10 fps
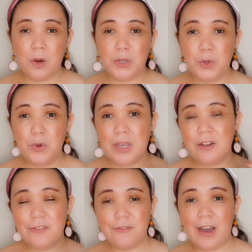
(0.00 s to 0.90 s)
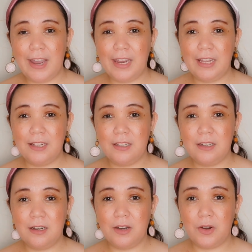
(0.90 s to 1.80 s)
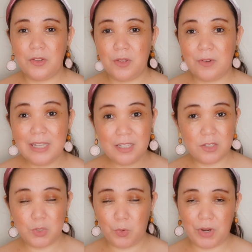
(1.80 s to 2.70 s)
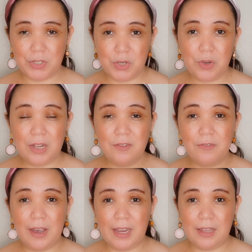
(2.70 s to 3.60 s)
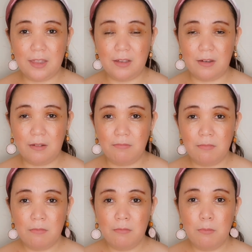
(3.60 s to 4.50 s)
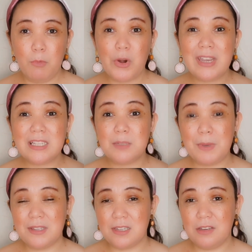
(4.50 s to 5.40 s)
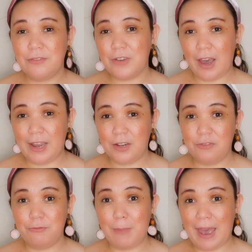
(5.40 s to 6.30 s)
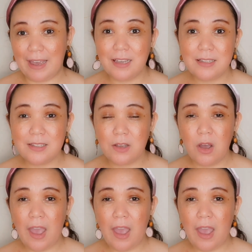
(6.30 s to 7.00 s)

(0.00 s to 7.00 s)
you can find, or the retail stores, you can find the more expensive kind of bags,